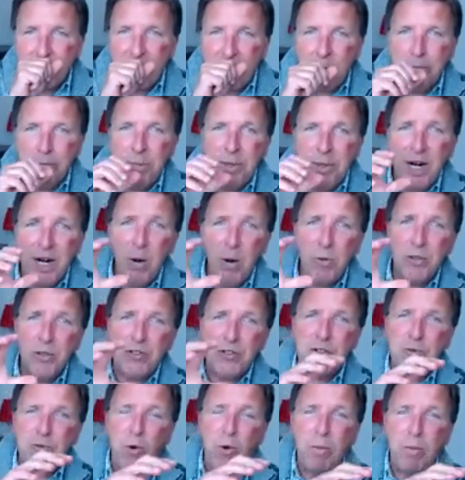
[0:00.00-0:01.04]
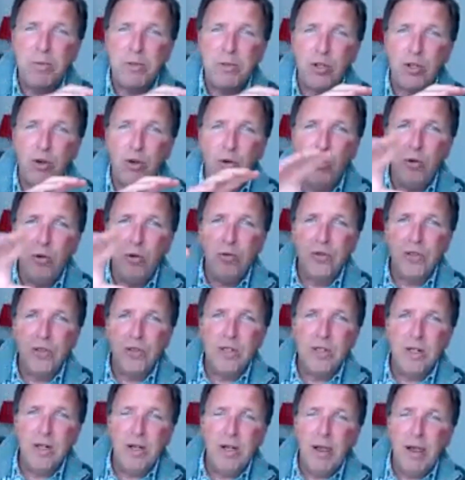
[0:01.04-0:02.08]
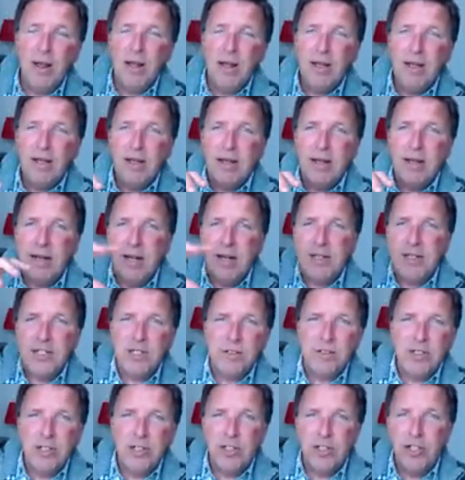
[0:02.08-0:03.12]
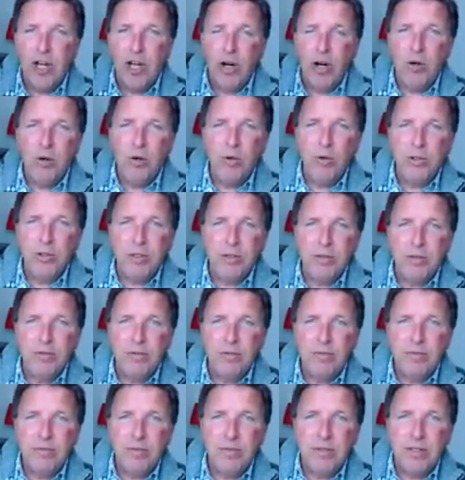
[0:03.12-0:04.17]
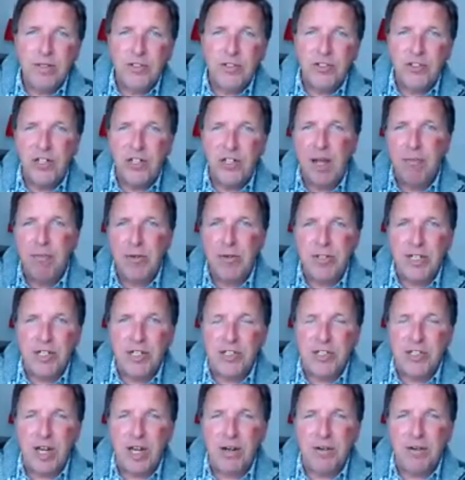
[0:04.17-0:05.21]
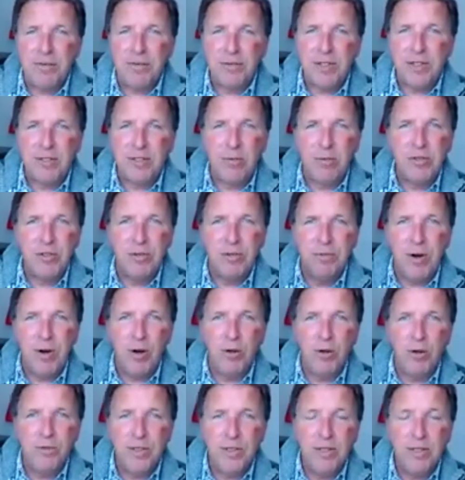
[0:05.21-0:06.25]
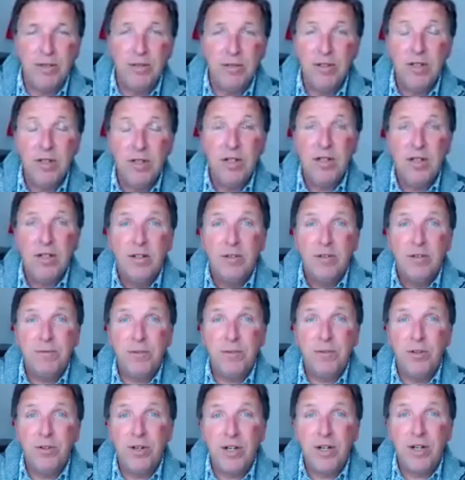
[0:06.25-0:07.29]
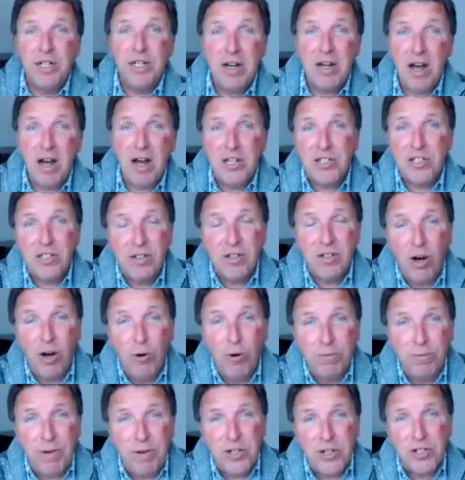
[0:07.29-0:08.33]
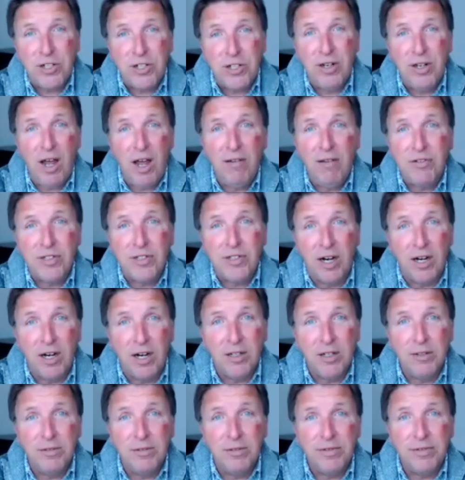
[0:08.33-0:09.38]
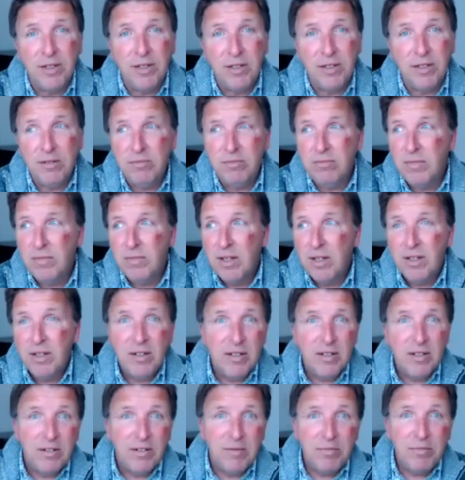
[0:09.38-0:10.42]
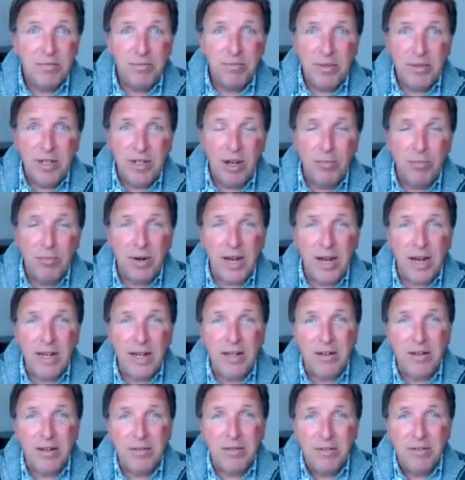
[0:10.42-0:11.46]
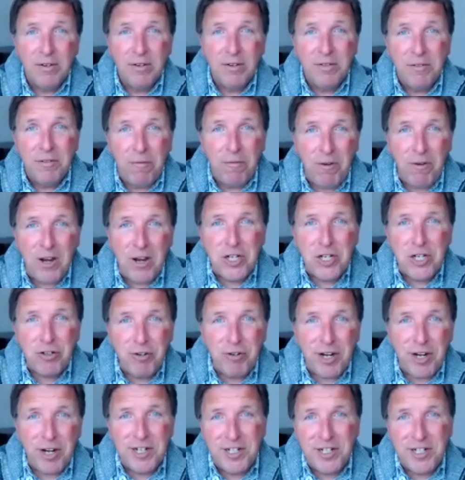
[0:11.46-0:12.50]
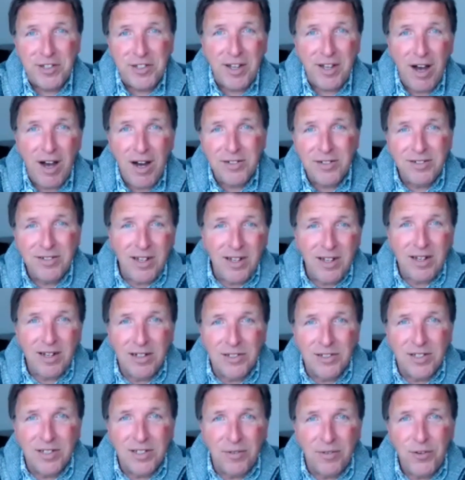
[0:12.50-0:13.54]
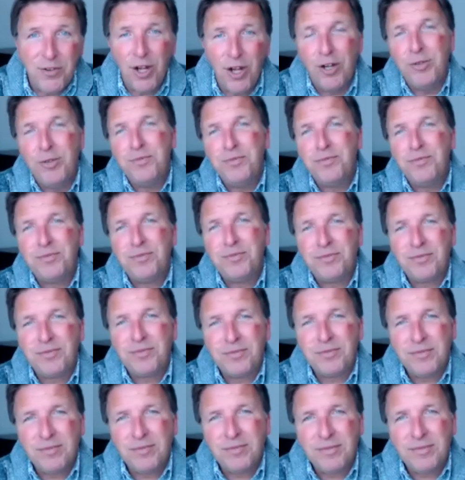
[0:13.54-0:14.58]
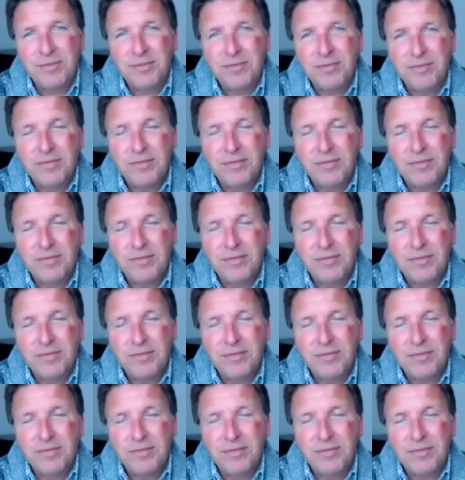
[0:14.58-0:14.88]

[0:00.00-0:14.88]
but I would have swapped all the glitter and gold and celebrity stuff that he was involved in for a nice old-fashioned lifestyle of um, you know playing French cricket in the garden, that kind of stuff, you know. And,